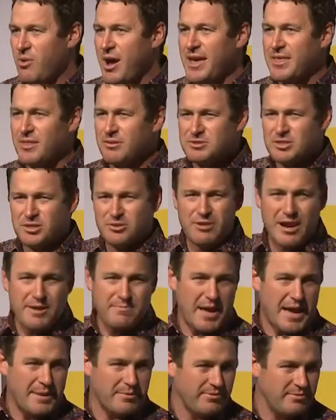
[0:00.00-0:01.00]
There was a great
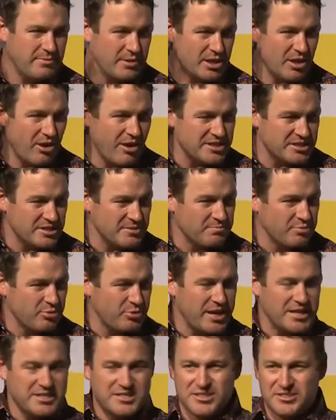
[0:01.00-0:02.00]
paper from the guys at the
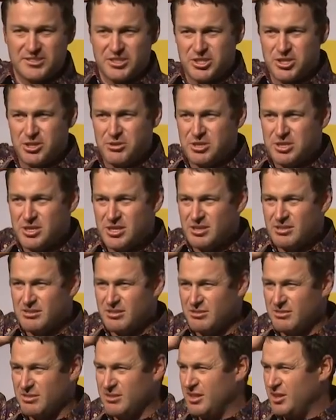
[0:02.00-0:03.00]
Brookings Institution.
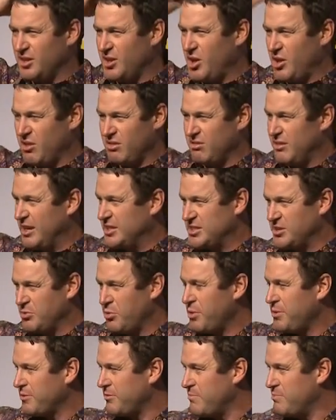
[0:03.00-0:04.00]
He's the
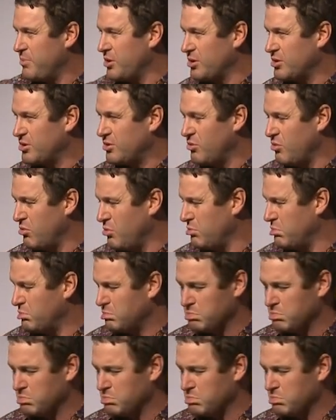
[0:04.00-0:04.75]
author of a book called